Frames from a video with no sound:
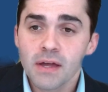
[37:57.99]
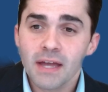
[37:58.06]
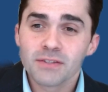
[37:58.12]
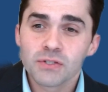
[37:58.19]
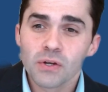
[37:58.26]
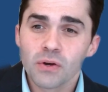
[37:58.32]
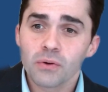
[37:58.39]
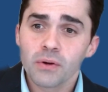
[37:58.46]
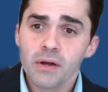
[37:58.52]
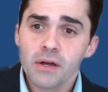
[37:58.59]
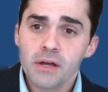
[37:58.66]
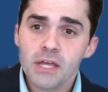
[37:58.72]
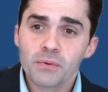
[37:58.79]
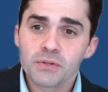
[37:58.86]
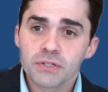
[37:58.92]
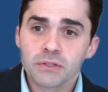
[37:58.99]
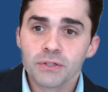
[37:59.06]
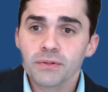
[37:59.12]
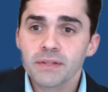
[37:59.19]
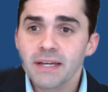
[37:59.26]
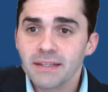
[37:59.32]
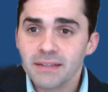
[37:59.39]
And so it was
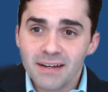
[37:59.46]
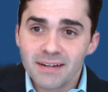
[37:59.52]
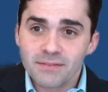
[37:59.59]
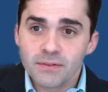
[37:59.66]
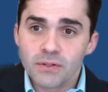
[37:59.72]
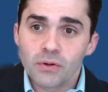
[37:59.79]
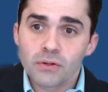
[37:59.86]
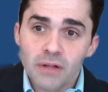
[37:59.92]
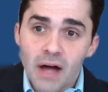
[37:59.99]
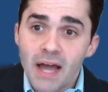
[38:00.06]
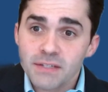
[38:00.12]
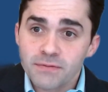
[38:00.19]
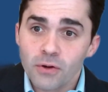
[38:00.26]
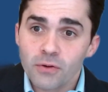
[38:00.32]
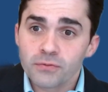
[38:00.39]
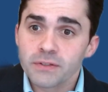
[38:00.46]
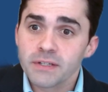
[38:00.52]
clear that clients felt